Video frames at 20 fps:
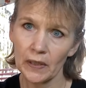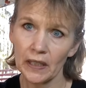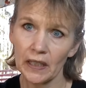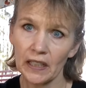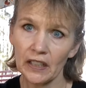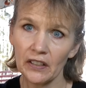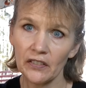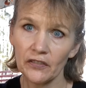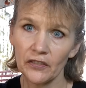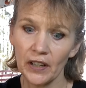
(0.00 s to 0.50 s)
and
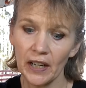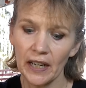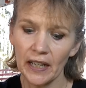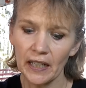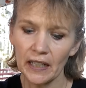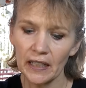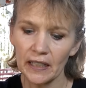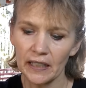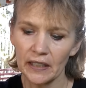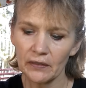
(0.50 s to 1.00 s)
he
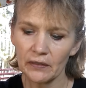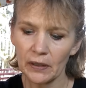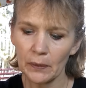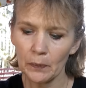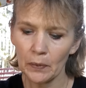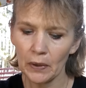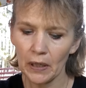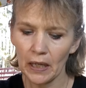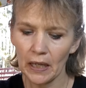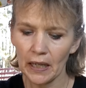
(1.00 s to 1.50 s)
finally
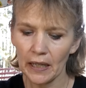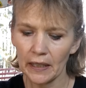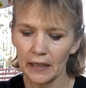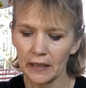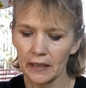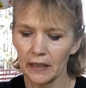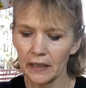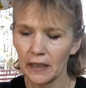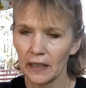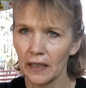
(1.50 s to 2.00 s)
replied,